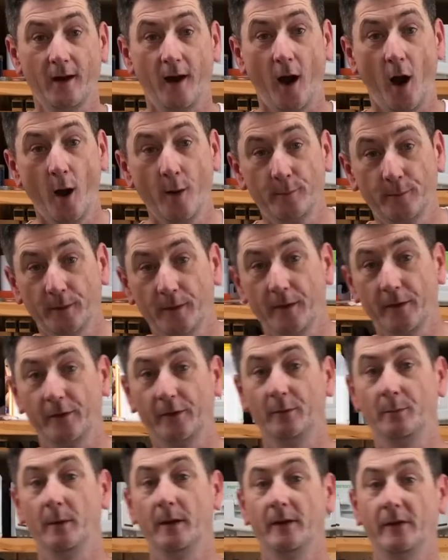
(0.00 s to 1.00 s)
Hopefully this
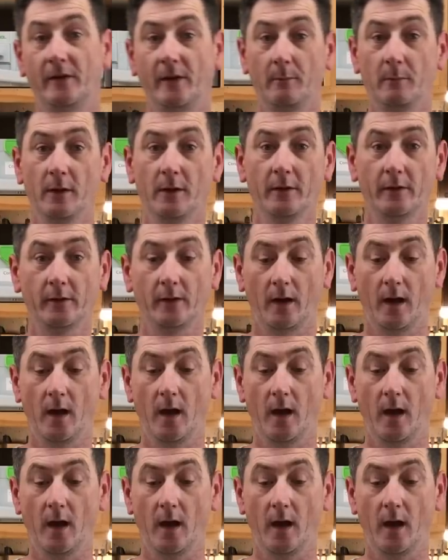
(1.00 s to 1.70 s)
has been some use,